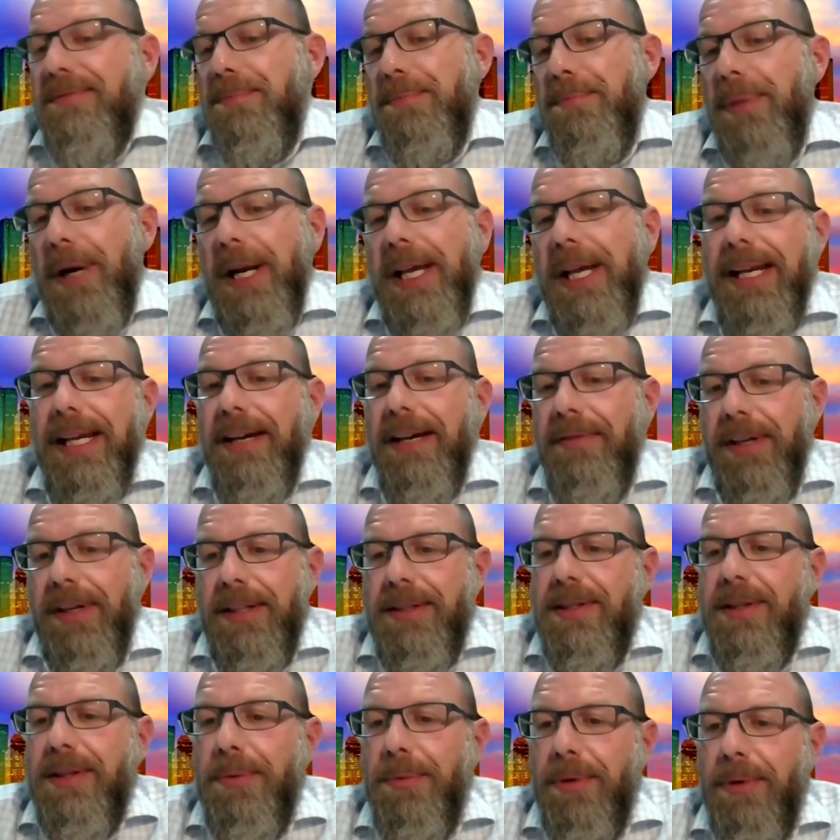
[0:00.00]
Brady evidence
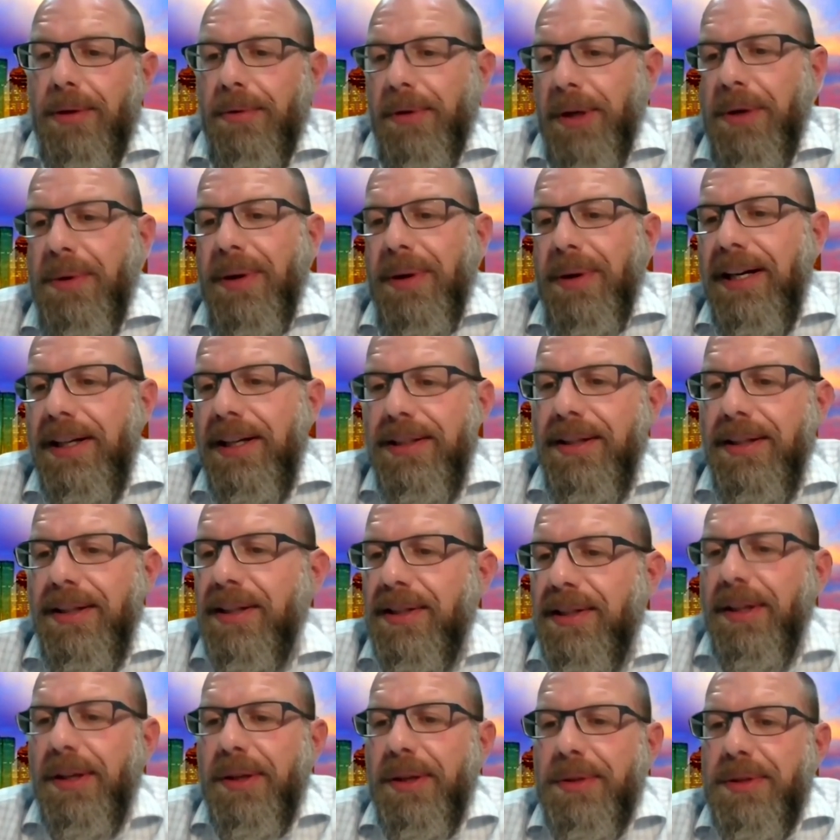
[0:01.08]
that we're required to
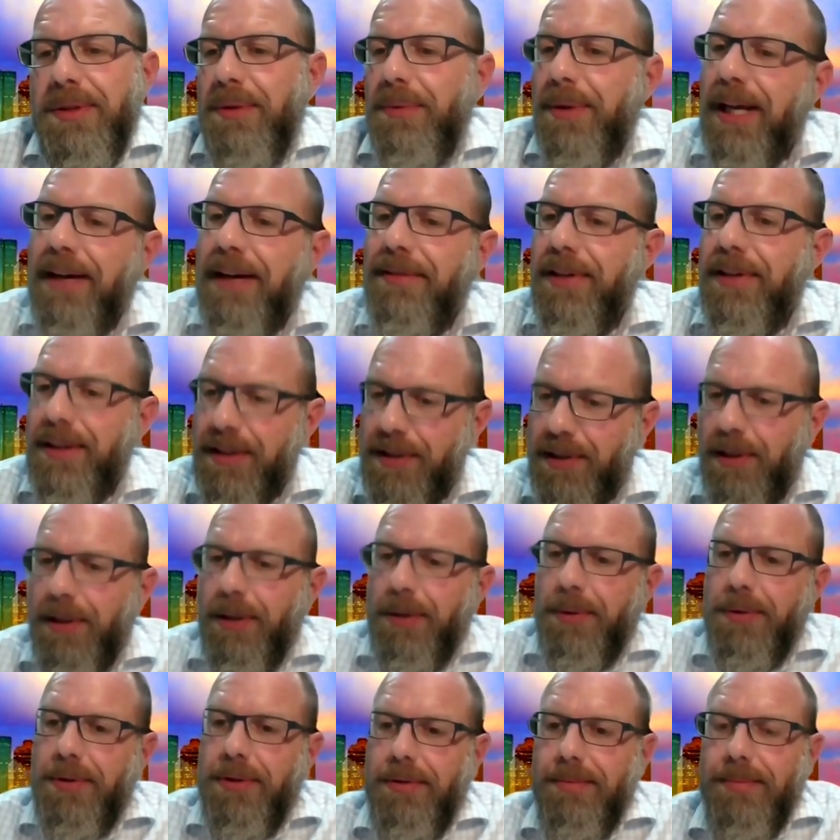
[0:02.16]
disclose that we haven't
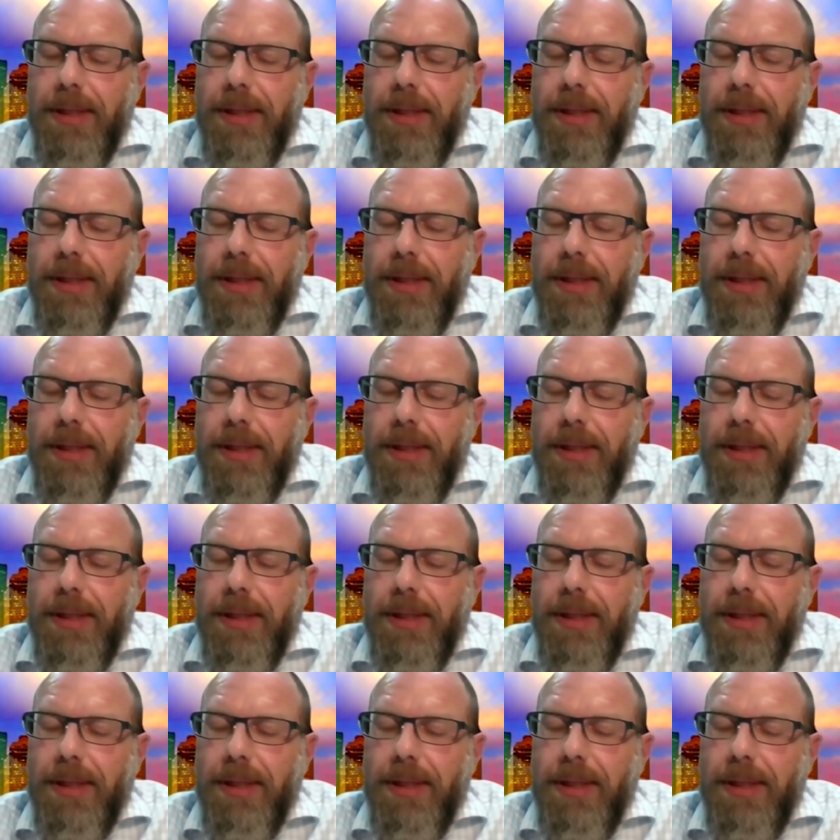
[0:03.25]
disclosed.